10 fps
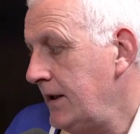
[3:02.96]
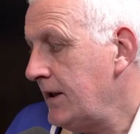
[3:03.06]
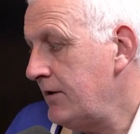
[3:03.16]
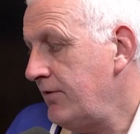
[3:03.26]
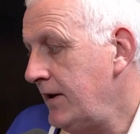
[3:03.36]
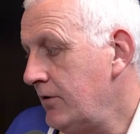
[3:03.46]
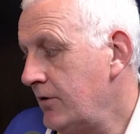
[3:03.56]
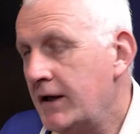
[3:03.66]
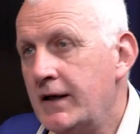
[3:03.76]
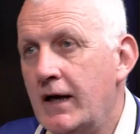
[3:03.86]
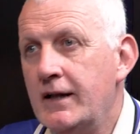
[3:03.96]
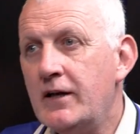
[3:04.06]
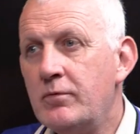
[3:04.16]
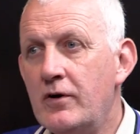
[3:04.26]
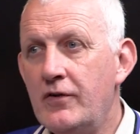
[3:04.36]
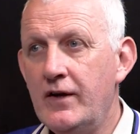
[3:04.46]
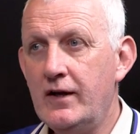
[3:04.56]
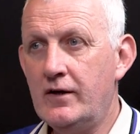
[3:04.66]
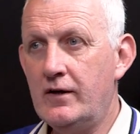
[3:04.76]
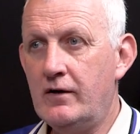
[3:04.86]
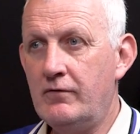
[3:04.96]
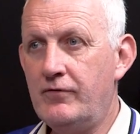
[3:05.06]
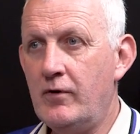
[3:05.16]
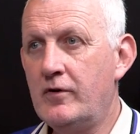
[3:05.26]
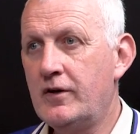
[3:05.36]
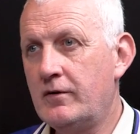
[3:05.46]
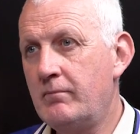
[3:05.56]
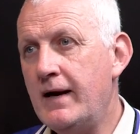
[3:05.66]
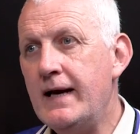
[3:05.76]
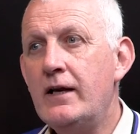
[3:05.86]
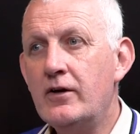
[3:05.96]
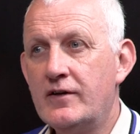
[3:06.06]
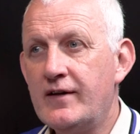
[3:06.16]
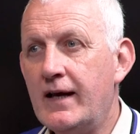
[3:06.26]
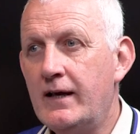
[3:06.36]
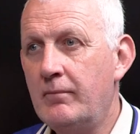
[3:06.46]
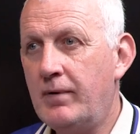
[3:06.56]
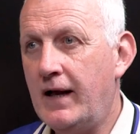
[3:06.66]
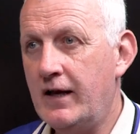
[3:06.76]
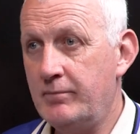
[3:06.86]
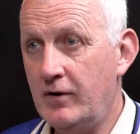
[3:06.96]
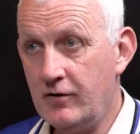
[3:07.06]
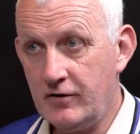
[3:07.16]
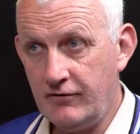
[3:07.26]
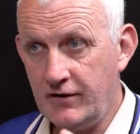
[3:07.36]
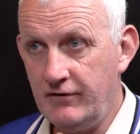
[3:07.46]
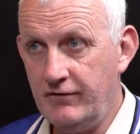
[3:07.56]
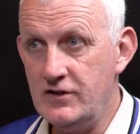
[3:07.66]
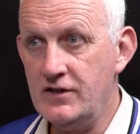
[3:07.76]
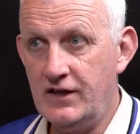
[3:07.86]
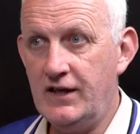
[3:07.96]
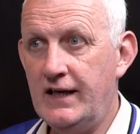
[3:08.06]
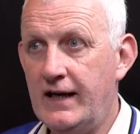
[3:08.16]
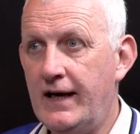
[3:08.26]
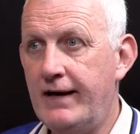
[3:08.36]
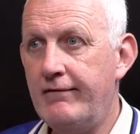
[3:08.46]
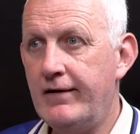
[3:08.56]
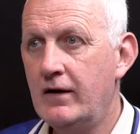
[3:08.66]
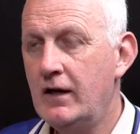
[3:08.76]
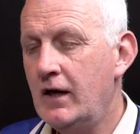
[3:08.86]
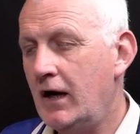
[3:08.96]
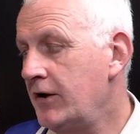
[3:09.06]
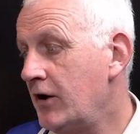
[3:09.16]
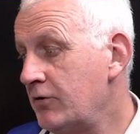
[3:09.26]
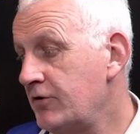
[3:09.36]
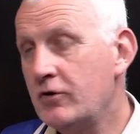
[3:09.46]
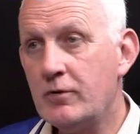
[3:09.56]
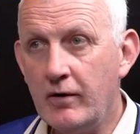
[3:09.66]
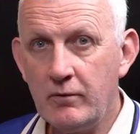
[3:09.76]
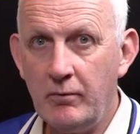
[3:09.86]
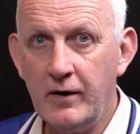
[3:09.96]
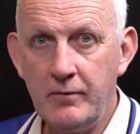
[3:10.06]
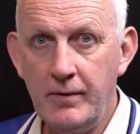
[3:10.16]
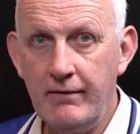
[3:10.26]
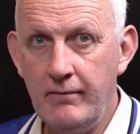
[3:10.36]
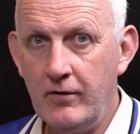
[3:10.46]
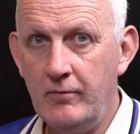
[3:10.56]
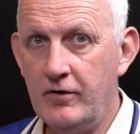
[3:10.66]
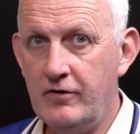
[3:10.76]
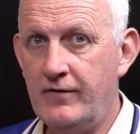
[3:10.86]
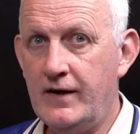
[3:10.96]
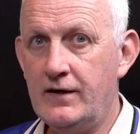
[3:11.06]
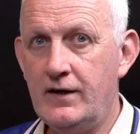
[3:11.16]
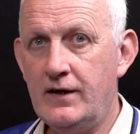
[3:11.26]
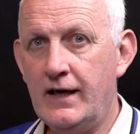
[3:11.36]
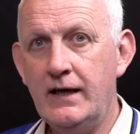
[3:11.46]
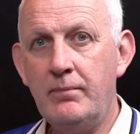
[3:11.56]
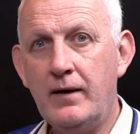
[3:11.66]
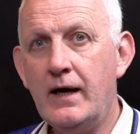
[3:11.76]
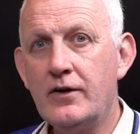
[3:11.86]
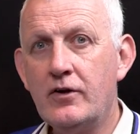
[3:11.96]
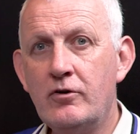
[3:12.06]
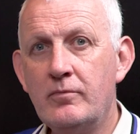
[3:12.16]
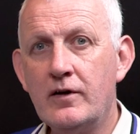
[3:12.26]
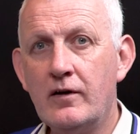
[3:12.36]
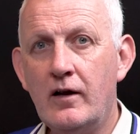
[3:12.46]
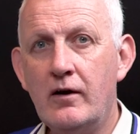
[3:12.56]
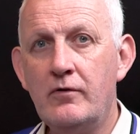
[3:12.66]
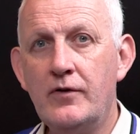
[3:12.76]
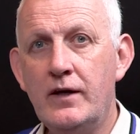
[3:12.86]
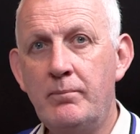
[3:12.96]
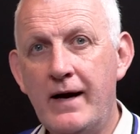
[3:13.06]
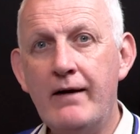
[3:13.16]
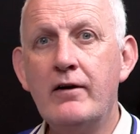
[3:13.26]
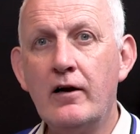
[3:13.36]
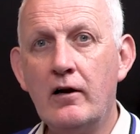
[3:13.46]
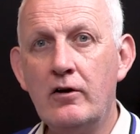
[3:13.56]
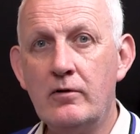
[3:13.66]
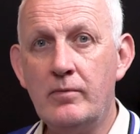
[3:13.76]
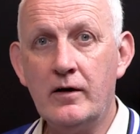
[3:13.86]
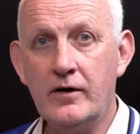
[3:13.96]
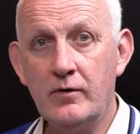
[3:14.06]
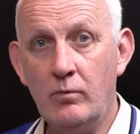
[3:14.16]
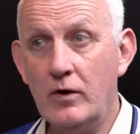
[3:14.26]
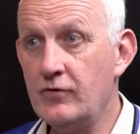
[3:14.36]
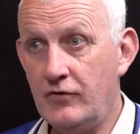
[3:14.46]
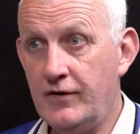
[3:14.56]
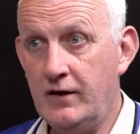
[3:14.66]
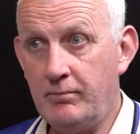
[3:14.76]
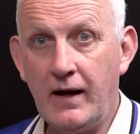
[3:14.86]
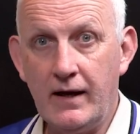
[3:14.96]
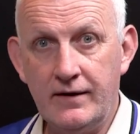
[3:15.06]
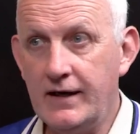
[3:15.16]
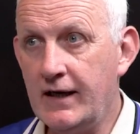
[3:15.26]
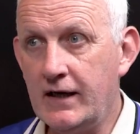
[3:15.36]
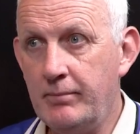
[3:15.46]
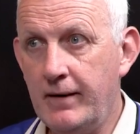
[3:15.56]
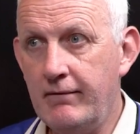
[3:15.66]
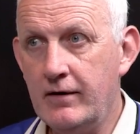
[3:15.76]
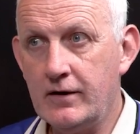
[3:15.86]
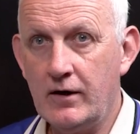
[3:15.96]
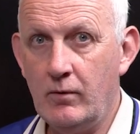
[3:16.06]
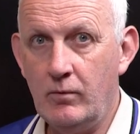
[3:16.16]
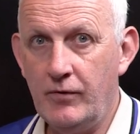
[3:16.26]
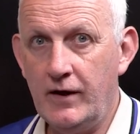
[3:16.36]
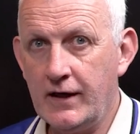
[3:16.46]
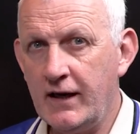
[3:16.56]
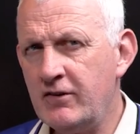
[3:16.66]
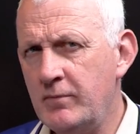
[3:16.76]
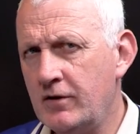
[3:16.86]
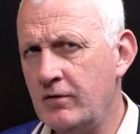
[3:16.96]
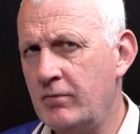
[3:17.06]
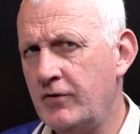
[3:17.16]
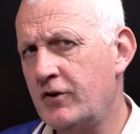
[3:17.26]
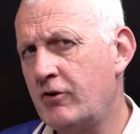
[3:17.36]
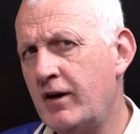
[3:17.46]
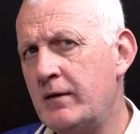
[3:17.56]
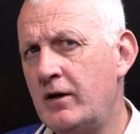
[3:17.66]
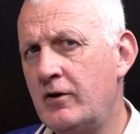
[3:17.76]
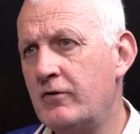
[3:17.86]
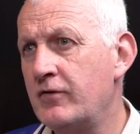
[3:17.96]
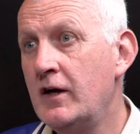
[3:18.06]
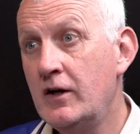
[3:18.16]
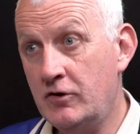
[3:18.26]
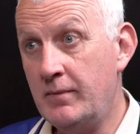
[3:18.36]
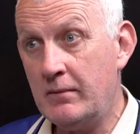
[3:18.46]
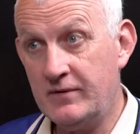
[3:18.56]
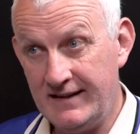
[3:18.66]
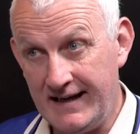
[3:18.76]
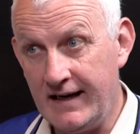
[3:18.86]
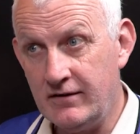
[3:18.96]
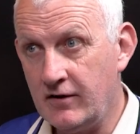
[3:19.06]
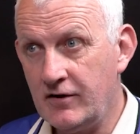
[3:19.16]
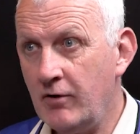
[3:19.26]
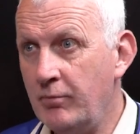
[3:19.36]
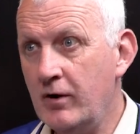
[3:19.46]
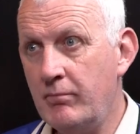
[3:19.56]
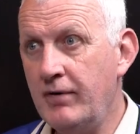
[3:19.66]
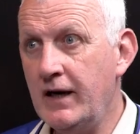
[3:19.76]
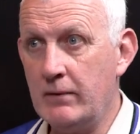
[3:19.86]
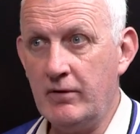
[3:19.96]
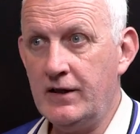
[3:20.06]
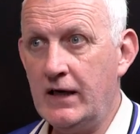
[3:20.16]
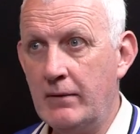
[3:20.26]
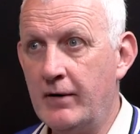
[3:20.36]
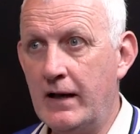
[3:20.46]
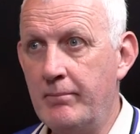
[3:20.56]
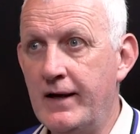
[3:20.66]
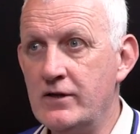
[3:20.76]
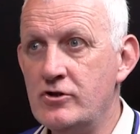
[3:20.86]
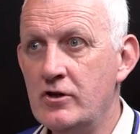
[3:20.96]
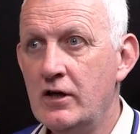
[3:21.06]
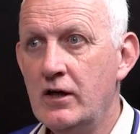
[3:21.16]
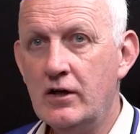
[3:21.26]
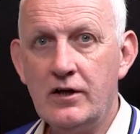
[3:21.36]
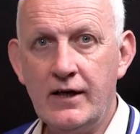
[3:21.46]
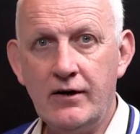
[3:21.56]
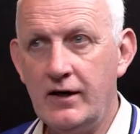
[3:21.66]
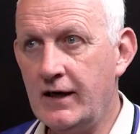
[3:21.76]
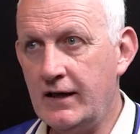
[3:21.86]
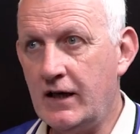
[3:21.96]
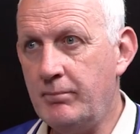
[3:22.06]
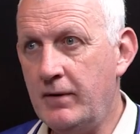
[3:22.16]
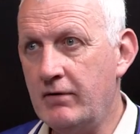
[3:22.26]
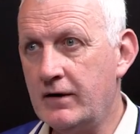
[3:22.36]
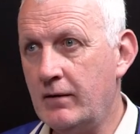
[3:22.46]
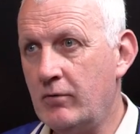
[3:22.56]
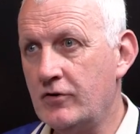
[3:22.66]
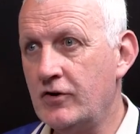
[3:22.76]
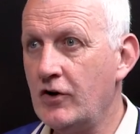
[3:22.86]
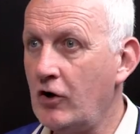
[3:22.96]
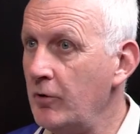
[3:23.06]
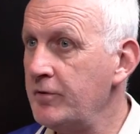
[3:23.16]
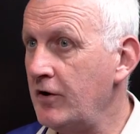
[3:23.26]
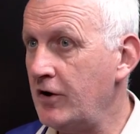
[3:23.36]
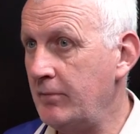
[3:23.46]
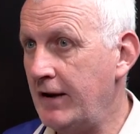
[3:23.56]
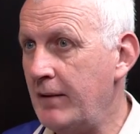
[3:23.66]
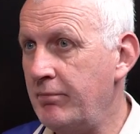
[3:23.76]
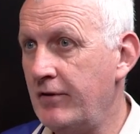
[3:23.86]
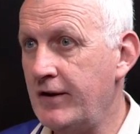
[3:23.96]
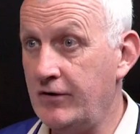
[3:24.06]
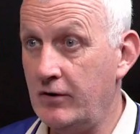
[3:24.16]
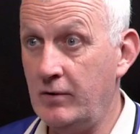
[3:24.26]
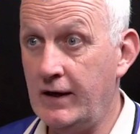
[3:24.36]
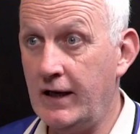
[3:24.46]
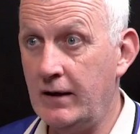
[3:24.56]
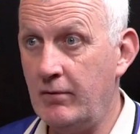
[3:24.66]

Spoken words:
sounds really good, and that's why I think that I've focused mainly on attacking players because of the deficiency in that area. And also, what we've got to bear in mind, Blues fans, is that any player that comes on loan, the parent club are going to want these players to get experience. So there's going to have to be someone that's credible enough to be able to get into. There's no point in bringing them and sticking them on our bench because they're not going to get the experience they want, and the clubs are not going to be happy with that we're getting